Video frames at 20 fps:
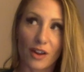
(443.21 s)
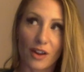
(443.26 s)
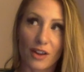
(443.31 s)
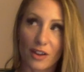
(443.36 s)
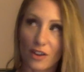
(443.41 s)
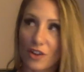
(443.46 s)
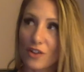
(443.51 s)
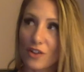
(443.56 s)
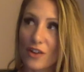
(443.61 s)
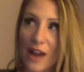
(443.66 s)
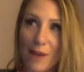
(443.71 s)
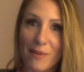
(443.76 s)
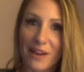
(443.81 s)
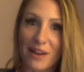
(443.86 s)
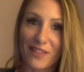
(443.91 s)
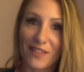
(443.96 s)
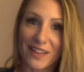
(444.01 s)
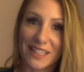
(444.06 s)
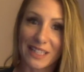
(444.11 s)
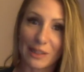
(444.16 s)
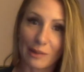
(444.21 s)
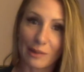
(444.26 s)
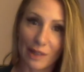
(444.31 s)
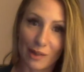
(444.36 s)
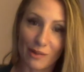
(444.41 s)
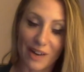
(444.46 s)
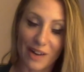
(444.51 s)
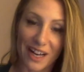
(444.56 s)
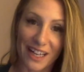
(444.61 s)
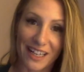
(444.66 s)
you're not manifesting what
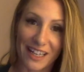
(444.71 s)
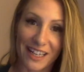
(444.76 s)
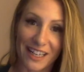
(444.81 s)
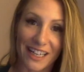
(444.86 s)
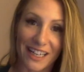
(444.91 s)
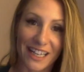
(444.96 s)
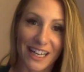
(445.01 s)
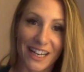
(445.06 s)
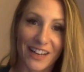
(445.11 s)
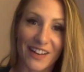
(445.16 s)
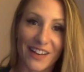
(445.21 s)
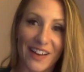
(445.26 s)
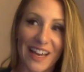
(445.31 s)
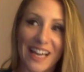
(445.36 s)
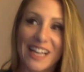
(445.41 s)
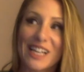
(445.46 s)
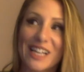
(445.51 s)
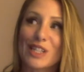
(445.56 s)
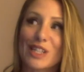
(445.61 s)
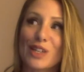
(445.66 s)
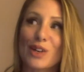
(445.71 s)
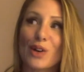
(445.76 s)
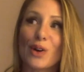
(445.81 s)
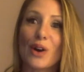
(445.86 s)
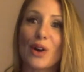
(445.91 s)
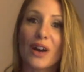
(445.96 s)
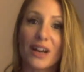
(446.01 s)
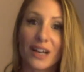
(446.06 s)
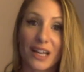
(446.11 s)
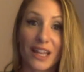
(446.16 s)
you want, okay? So
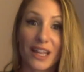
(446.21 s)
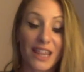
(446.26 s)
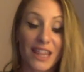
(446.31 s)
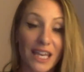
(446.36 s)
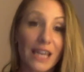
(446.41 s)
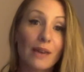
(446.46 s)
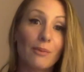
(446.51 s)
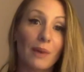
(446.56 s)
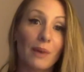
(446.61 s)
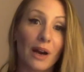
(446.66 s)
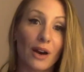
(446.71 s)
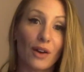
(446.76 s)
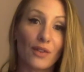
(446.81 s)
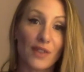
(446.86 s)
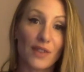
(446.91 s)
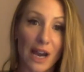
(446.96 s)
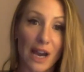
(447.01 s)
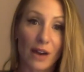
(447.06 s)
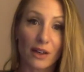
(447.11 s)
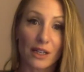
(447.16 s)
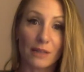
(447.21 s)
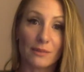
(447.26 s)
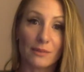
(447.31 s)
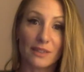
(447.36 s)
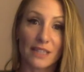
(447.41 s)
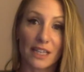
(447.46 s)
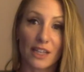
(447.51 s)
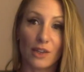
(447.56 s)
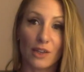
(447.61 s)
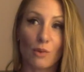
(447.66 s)
think about the outcomes
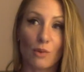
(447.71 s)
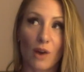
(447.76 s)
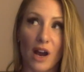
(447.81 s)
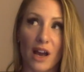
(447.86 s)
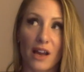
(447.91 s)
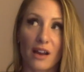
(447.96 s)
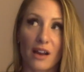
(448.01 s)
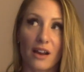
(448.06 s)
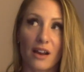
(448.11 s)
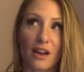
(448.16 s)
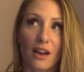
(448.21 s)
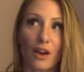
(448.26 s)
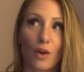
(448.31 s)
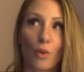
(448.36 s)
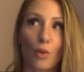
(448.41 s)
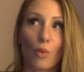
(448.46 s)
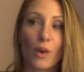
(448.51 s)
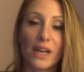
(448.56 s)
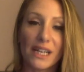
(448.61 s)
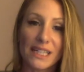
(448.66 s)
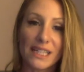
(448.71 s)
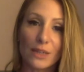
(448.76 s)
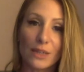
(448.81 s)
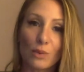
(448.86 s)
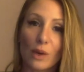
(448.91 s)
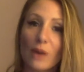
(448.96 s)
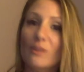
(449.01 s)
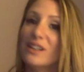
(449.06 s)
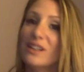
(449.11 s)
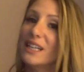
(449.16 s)
that you want. What it,
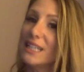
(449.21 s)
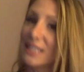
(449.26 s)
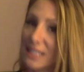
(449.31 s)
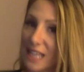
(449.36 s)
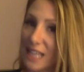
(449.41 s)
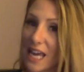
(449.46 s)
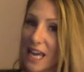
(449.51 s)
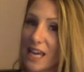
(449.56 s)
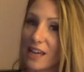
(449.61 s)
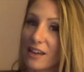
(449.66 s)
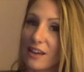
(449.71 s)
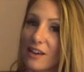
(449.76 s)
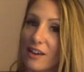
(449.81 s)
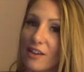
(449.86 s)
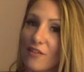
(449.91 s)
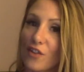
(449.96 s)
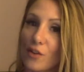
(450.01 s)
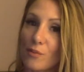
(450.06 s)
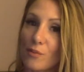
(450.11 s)
what would it take for